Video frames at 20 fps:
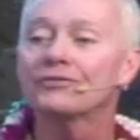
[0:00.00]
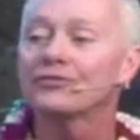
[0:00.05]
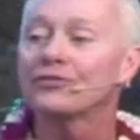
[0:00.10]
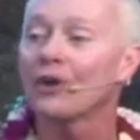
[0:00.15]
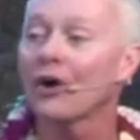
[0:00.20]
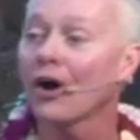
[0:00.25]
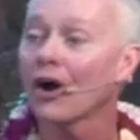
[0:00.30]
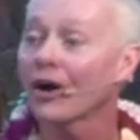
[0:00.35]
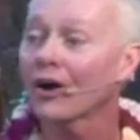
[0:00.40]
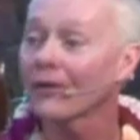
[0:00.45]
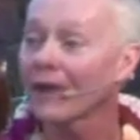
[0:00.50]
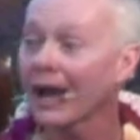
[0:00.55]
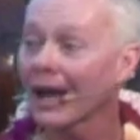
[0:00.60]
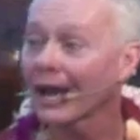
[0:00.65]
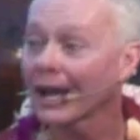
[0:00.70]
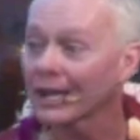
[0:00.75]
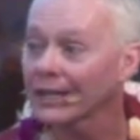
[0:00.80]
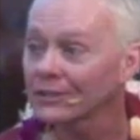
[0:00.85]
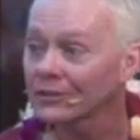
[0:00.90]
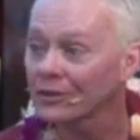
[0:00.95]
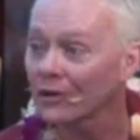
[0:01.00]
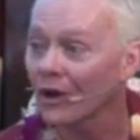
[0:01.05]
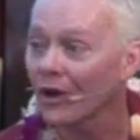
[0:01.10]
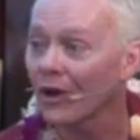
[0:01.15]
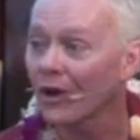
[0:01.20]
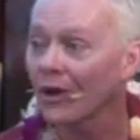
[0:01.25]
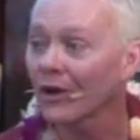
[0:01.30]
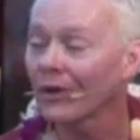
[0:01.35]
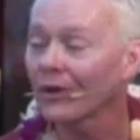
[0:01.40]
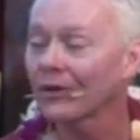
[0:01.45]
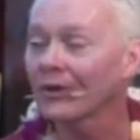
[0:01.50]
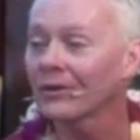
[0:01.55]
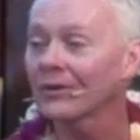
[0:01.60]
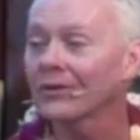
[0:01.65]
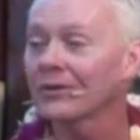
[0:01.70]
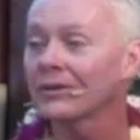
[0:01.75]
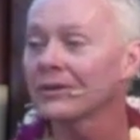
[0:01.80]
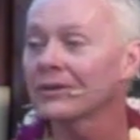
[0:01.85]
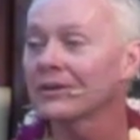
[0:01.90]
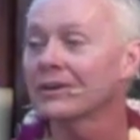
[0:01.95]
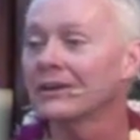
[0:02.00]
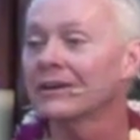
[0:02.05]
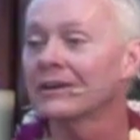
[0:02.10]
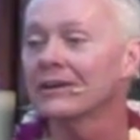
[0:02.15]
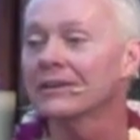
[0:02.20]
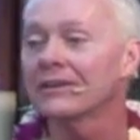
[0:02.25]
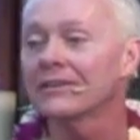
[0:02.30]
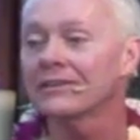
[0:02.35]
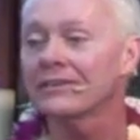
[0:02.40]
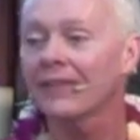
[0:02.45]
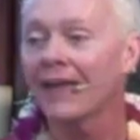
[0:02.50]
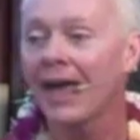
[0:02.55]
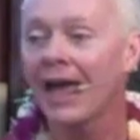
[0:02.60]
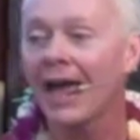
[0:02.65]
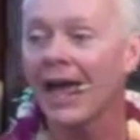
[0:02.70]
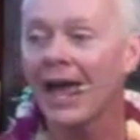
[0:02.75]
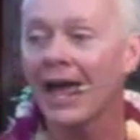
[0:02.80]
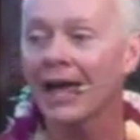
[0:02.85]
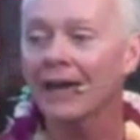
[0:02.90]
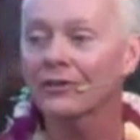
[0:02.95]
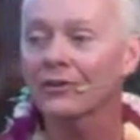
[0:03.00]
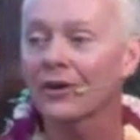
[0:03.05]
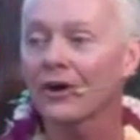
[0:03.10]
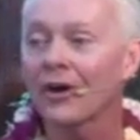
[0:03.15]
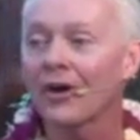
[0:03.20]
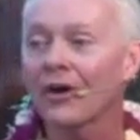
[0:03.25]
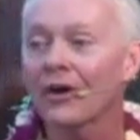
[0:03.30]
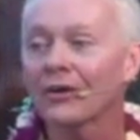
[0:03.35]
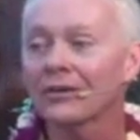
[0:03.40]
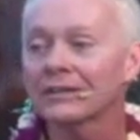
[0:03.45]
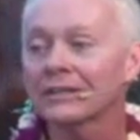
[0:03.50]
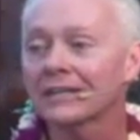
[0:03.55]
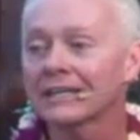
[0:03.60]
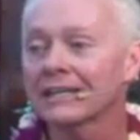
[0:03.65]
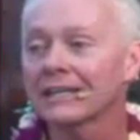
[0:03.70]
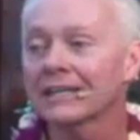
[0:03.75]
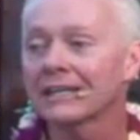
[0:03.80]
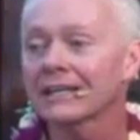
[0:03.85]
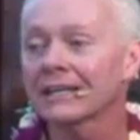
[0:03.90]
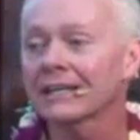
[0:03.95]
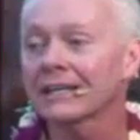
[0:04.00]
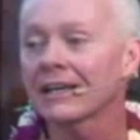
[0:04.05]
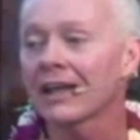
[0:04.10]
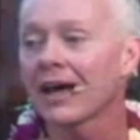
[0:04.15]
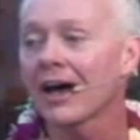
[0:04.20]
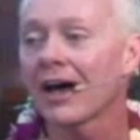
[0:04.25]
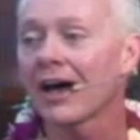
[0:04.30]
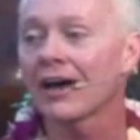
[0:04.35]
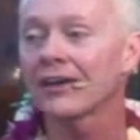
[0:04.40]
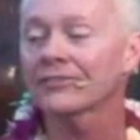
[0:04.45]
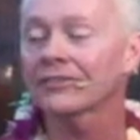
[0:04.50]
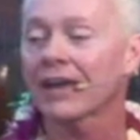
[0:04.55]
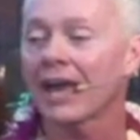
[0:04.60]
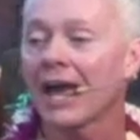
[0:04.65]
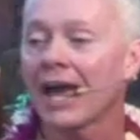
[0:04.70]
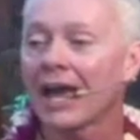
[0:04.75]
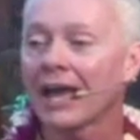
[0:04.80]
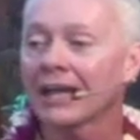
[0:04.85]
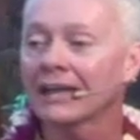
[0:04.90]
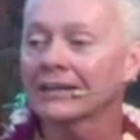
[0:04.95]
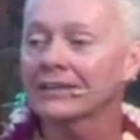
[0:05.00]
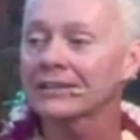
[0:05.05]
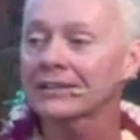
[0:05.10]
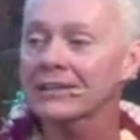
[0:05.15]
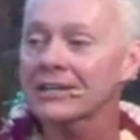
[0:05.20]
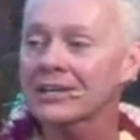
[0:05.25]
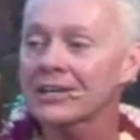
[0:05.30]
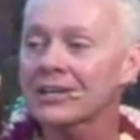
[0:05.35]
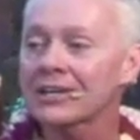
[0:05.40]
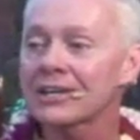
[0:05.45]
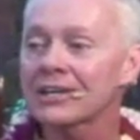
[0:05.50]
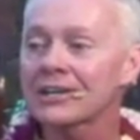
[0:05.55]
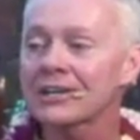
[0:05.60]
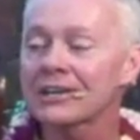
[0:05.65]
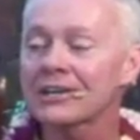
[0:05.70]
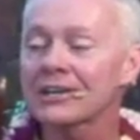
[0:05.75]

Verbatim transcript: For I know that only love can heal.